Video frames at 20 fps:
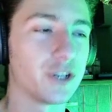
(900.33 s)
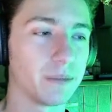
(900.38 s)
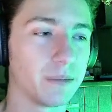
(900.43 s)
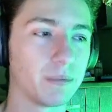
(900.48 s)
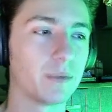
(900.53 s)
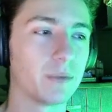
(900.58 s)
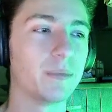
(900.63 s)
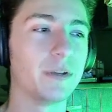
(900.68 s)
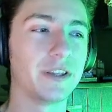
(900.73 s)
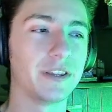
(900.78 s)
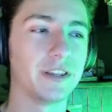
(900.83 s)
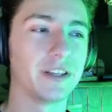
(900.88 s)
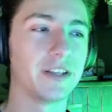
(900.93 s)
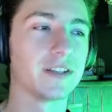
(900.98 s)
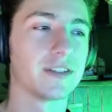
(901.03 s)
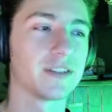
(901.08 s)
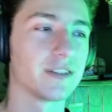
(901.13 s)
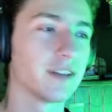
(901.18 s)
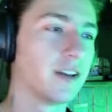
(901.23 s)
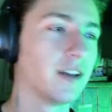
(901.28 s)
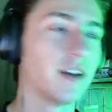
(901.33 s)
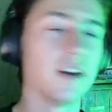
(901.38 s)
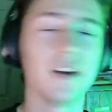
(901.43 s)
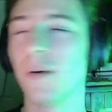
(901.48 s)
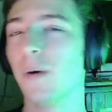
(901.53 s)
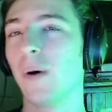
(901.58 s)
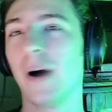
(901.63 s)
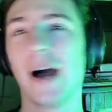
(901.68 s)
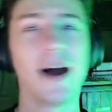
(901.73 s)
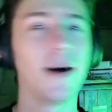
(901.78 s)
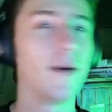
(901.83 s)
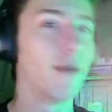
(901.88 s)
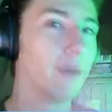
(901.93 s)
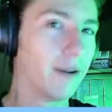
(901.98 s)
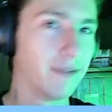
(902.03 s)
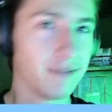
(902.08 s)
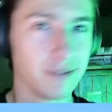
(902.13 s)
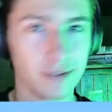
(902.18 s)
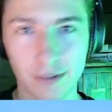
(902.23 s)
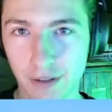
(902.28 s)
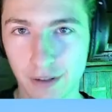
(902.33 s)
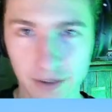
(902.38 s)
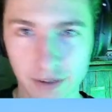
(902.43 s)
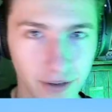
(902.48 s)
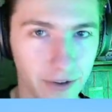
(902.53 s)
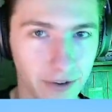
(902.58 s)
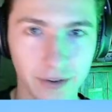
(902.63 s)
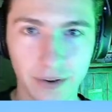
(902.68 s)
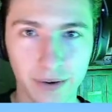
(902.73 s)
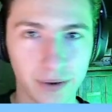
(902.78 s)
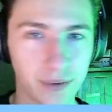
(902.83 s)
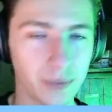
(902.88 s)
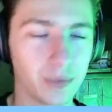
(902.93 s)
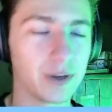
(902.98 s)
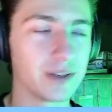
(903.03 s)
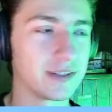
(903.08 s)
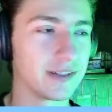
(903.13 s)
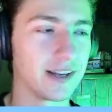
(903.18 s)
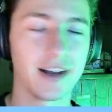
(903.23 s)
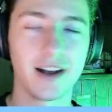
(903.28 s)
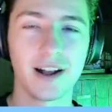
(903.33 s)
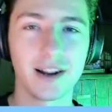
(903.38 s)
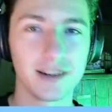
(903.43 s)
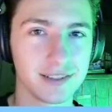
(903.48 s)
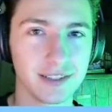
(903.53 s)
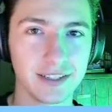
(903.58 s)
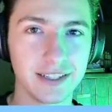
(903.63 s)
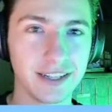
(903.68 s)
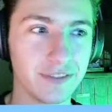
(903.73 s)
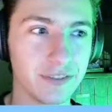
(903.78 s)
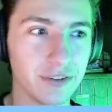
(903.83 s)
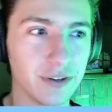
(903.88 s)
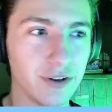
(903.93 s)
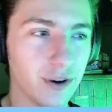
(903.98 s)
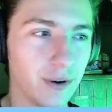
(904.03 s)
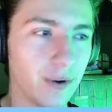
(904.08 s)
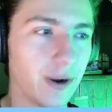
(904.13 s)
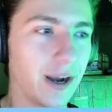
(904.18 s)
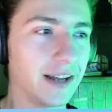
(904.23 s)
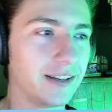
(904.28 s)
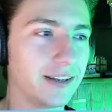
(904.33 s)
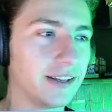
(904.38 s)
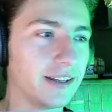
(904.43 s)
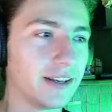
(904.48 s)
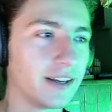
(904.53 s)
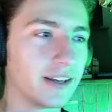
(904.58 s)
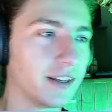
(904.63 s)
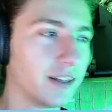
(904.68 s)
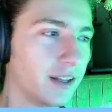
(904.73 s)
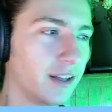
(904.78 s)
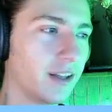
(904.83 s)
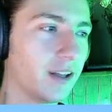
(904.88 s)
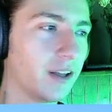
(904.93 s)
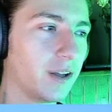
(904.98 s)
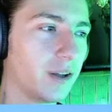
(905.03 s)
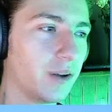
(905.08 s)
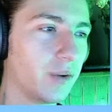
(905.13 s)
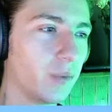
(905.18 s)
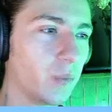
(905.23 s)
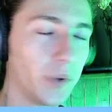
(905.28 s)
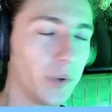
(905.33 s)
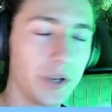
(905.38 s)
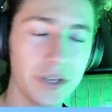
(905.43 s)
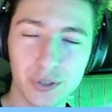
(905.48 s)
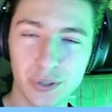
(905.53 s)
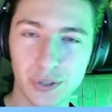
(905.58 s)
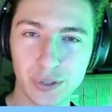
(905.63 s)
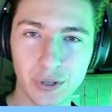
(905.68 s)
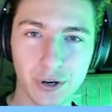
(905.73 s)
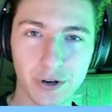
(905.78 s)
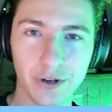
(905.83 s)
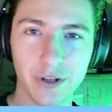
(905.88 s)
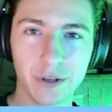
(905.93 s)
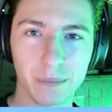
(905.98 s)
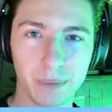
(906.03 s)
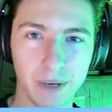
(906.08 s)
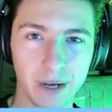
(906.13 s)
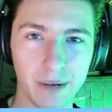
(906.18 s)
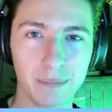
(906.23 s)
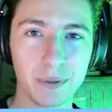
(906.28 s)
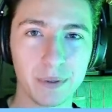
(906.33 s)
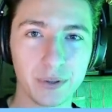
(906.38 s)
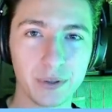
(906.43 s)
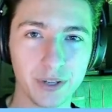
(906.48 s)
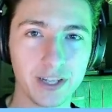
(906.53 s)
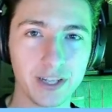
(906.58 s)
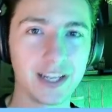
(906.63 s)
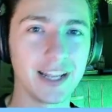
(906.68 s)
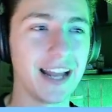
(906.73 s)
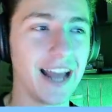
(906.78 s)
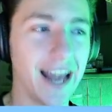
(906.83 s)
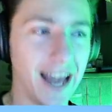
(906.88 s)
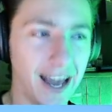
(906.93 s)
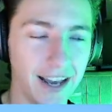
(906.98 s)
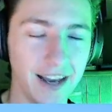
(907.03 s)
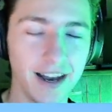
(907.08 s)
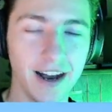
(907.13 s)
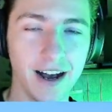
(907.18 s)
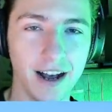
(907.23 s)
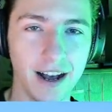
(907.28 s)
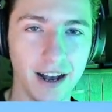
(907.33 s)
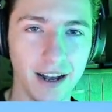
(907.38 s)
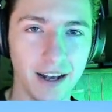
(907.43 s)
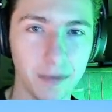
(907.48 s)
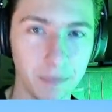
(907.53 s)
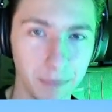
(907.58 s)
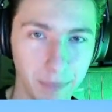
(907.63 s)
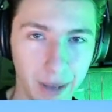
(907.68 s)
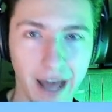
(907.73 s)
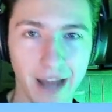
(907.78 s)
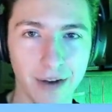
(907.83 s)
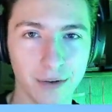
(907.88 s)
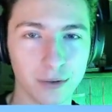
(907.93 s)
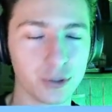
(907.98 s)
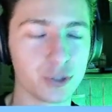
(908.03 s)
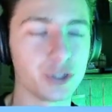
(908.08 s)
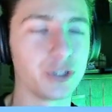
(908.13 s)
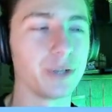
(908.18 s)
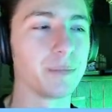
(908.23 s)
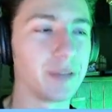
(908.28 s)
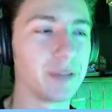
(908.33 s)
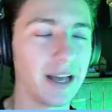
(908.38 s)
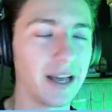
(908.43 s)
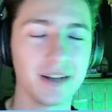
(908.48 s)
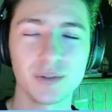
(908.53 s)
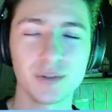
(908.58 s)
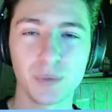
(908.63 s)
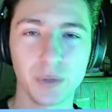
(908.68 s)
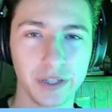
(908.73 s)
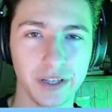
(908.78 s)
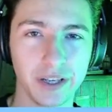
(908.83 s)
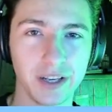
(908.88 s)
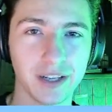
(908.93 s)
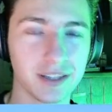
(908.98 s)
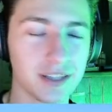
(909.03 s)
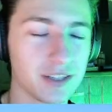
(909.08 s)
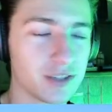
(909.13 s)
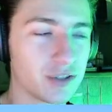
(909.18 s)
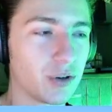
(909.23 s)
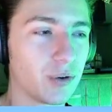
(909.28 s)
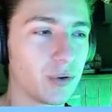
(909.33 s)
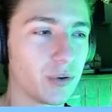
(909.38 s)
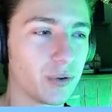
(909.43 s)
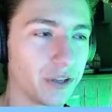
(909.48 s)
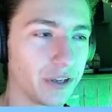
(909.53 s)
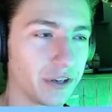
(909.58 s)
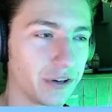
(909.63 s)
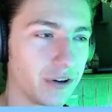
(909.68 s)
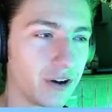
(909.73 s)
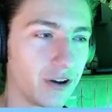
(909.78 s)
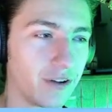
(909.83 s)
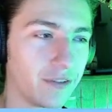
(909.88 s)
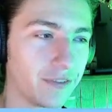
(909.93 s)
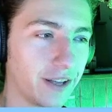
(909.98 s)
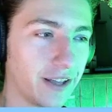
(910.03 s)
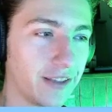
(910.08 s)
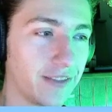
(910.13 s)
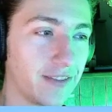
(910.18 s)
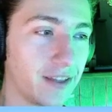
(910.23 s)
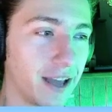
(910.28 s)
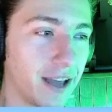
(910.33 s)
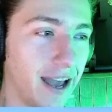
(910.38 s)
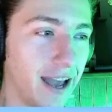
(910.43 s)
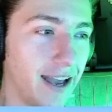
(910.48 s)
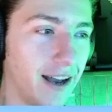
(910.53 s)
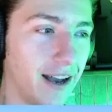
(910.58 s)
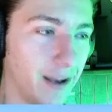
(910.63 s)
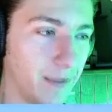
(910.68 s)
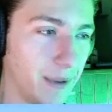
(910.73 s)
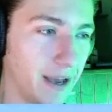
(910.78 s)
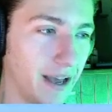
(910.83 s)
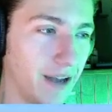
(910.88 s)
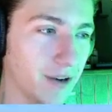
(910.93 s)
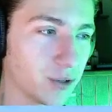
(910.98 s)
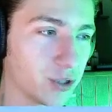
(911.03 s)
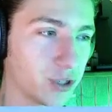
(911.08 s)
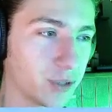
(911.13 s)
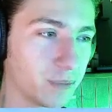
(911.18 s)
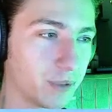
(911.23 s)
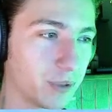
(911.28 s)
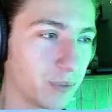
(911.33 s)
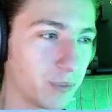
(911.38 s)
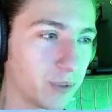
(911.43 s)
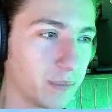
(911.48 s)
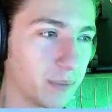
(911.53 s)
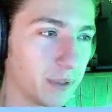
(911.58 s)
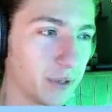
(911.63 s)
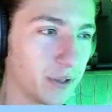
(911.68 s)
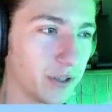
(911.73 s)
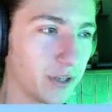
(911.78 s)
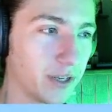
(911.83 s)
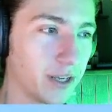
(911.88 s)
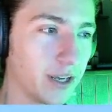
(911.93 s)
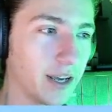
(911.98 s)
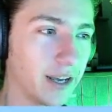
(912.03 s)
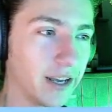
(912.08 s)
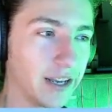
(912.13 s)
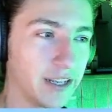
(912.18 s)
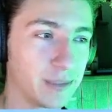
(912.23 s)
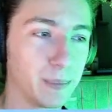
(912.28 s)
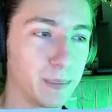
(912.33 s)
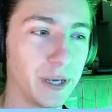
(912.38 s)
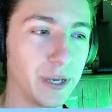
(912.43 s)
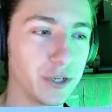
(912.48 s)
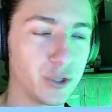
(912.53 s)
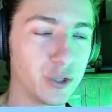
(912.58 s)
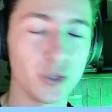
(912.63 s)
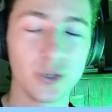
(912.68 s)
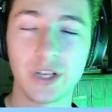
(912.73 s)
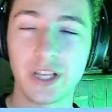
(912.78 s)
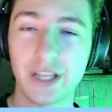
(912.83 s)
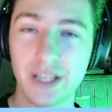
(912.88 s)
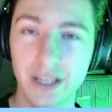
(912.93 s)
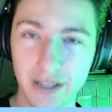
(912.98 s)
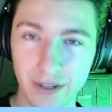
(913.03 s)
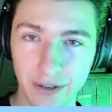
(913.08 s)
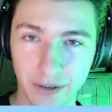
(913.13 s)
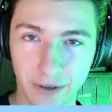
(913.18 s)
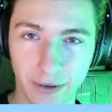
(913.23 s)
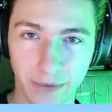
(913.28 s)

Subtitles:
Prometheus, however long ago it was, I honestly have no idea, we started by building an AI battleship. That is what kicked this whole thing off. And the AI battleship that we built is pictured here.